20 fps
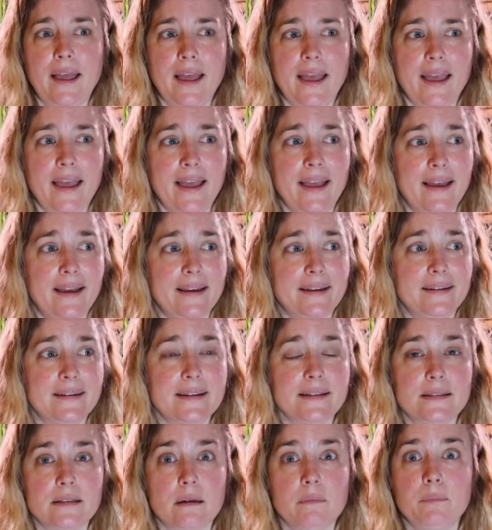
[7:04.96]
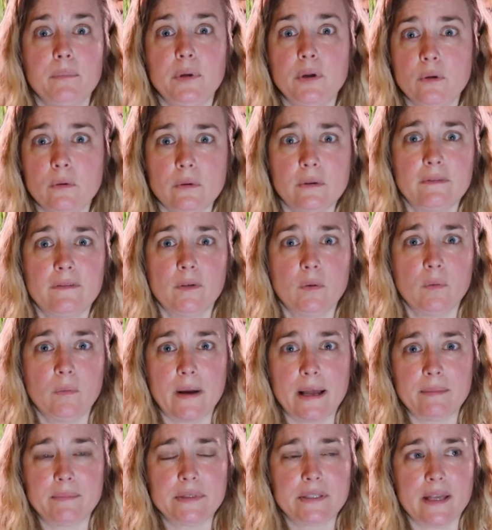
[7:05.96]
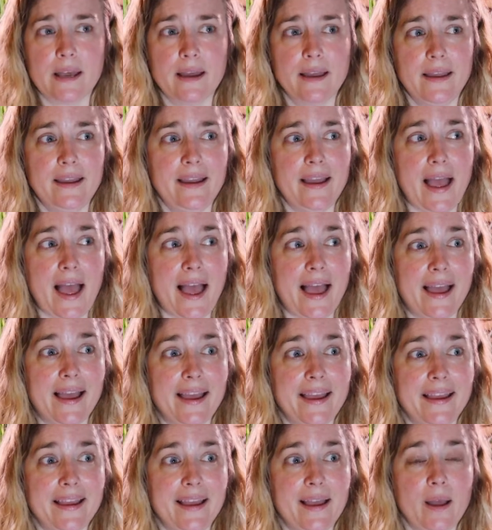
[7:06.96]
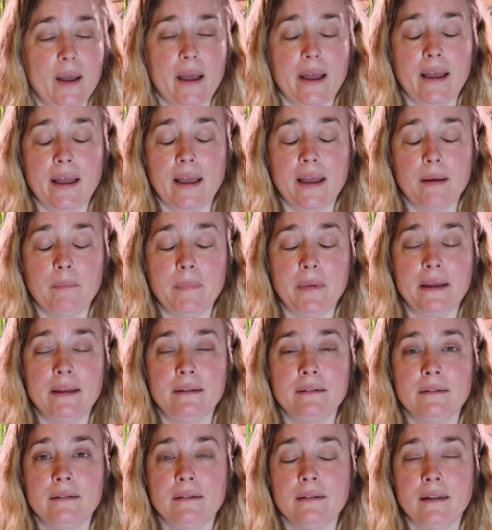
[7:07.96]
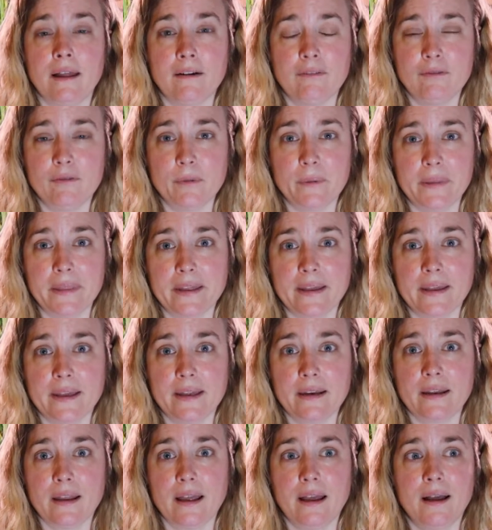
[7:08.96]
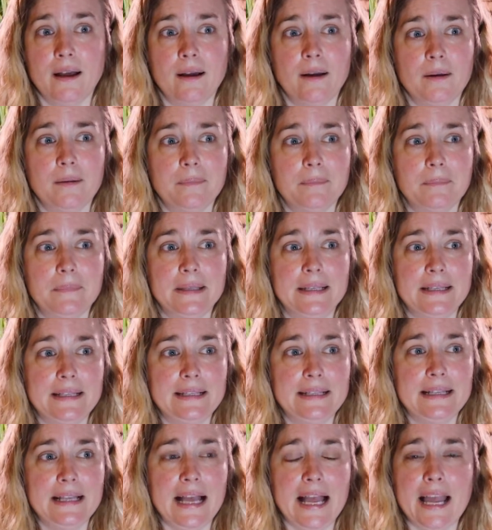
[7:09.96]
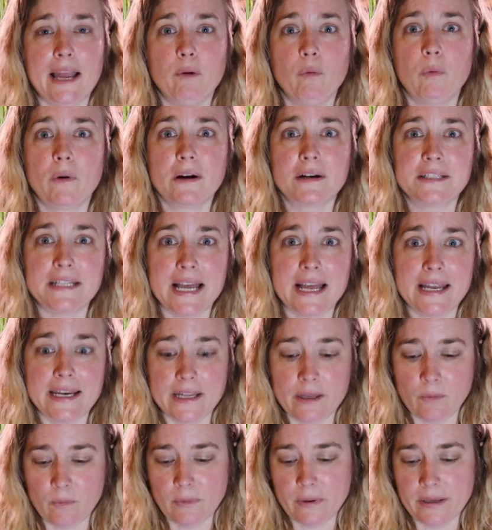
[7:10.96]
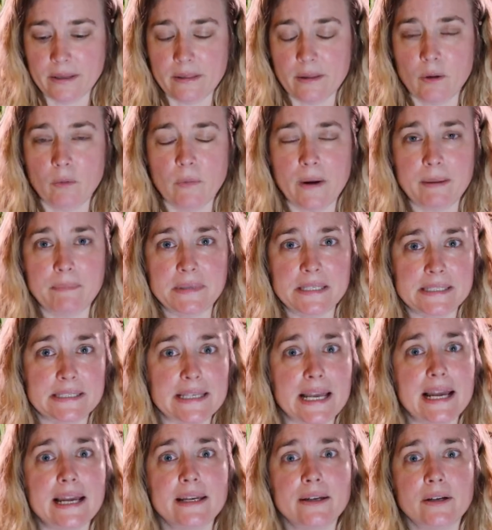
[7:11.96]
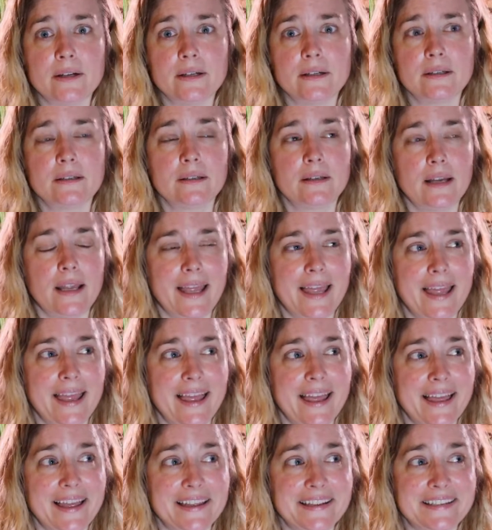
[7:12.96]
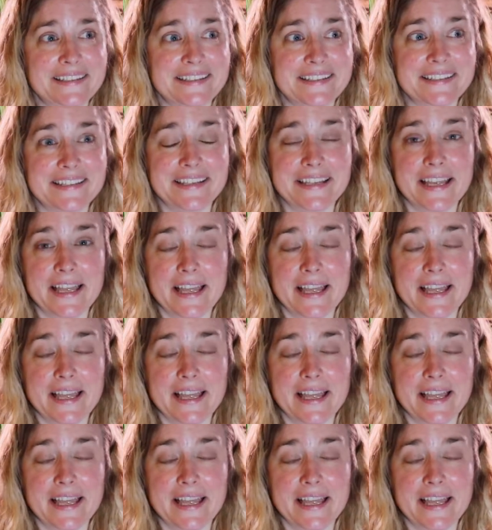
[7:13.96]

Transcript: And it's a beautiful website. I am in love with it. I worked on it with a web designer, and